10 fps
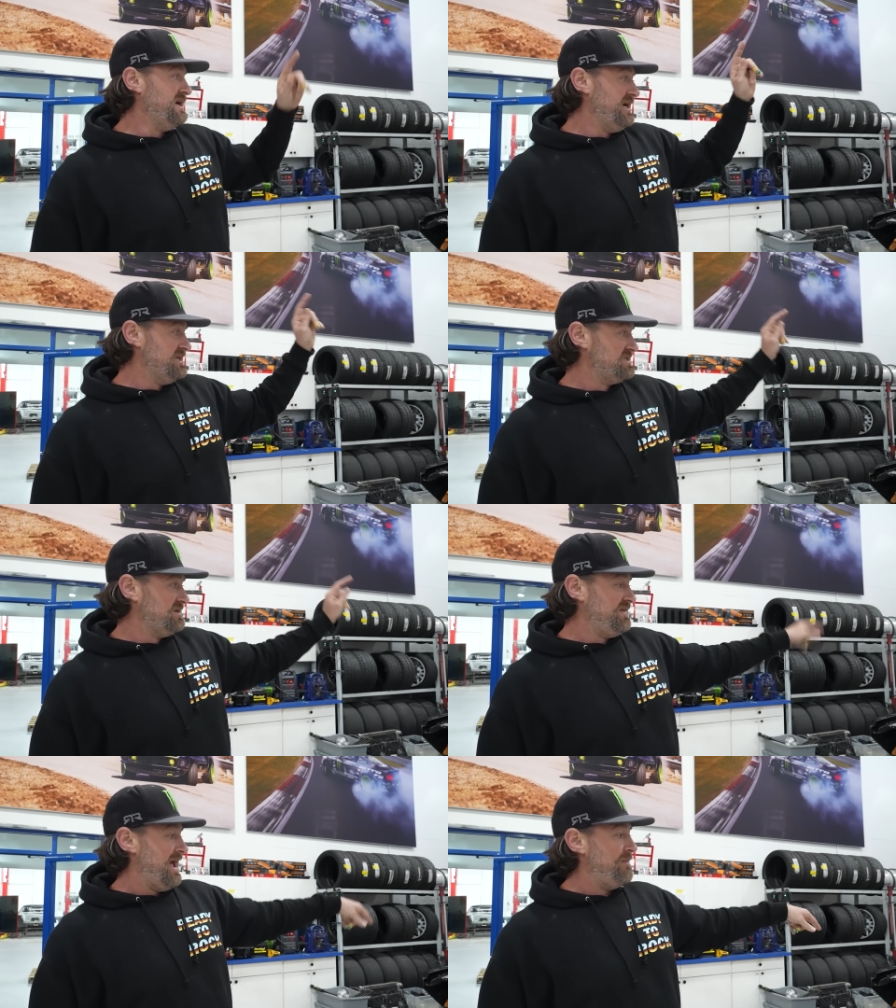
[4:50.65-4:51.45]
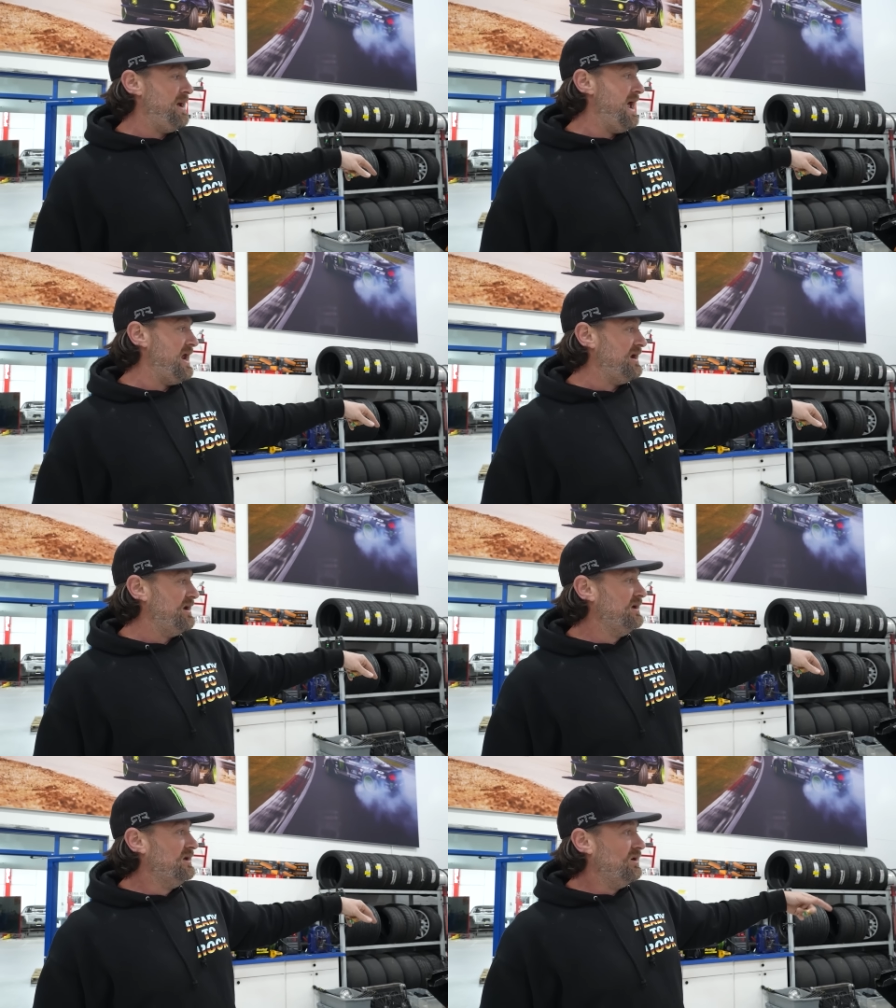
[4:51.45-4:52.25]
is that
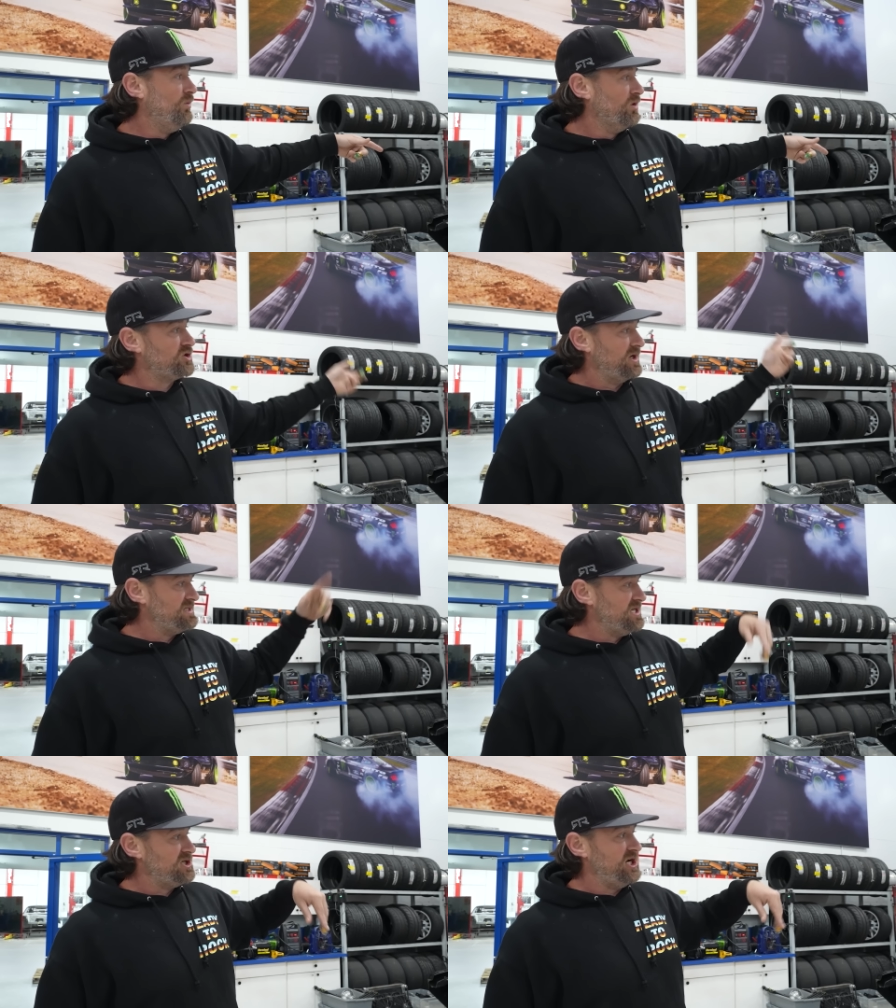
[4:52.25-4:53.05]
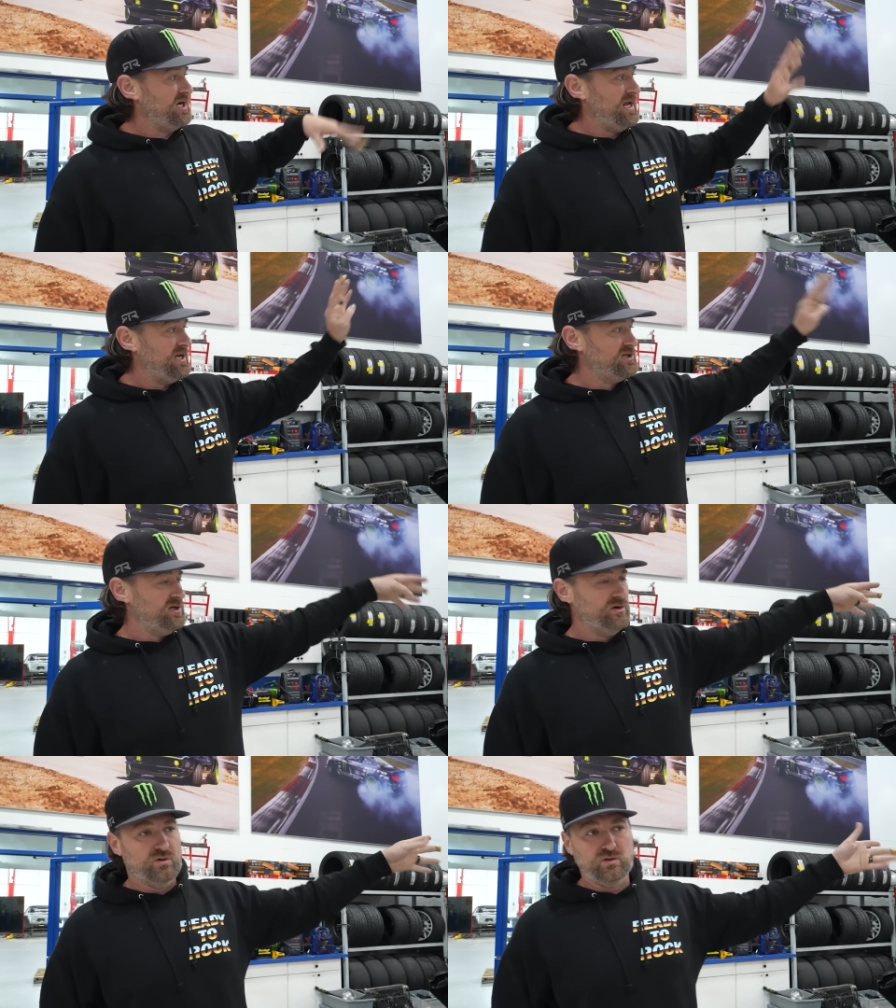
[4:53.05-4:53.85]
Ben will transition
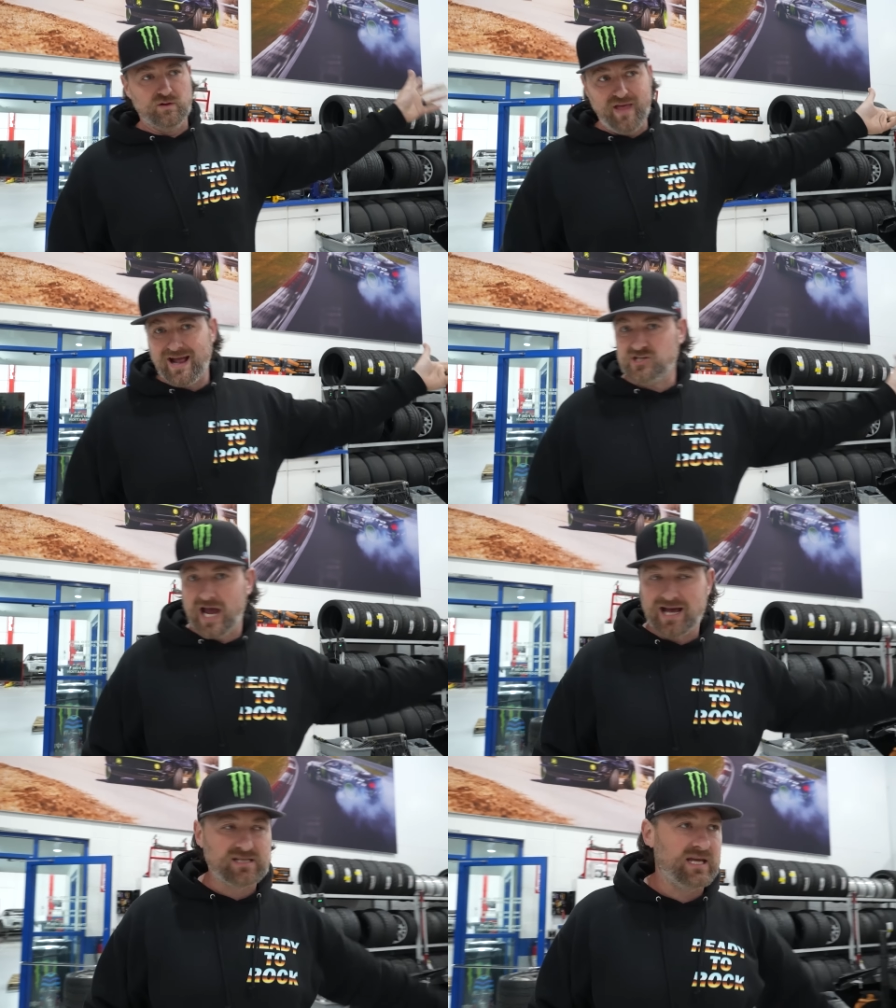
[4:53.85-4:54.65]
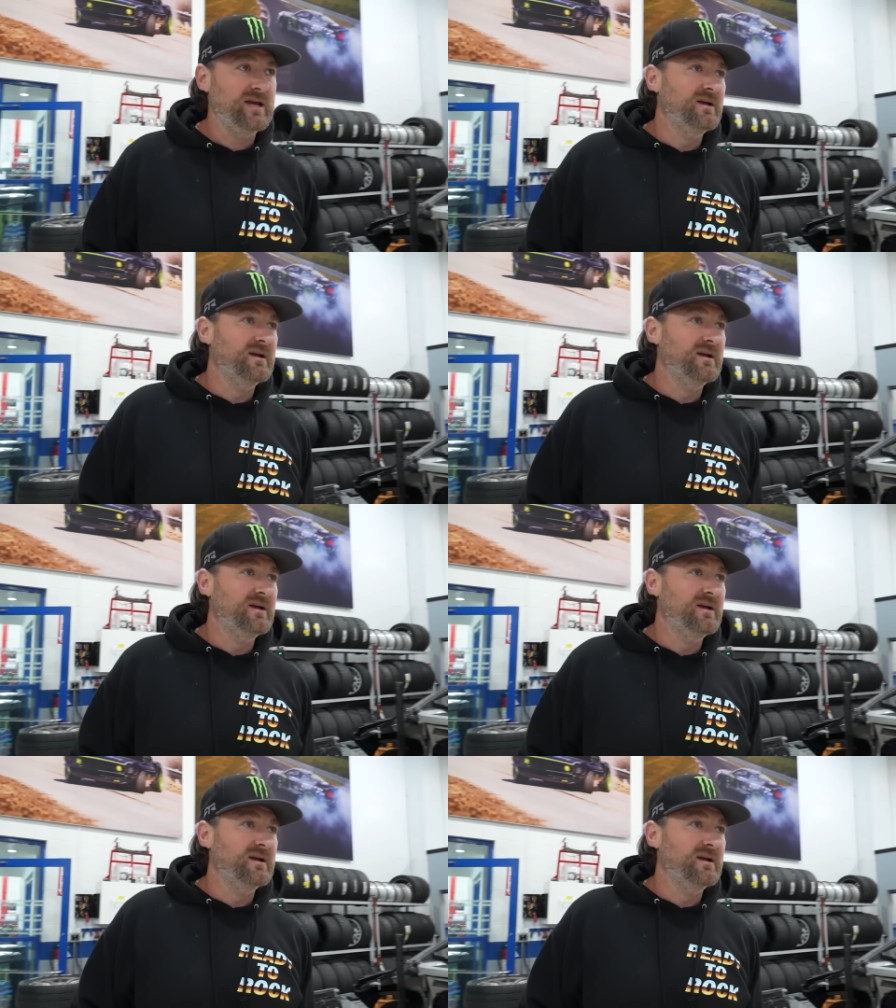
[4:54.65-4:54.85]
into that chassis.